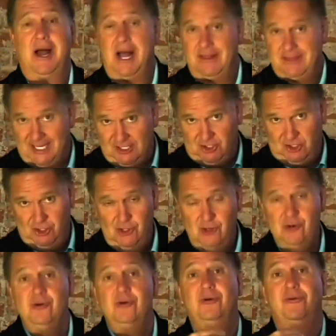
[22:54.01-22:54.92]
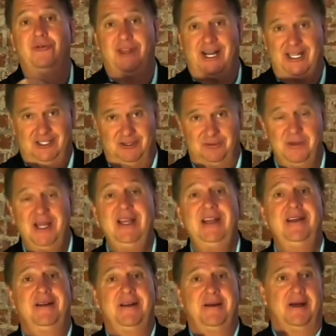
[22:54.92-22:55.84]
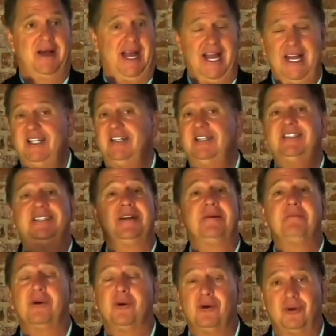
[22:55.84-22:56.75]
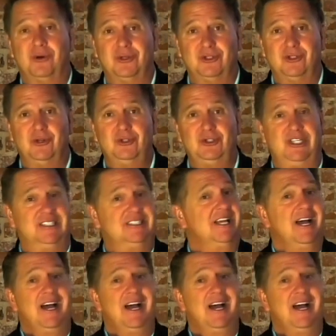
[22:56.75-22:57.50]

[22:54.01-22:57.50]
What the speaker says: That's you, that's me, agents and broker associates.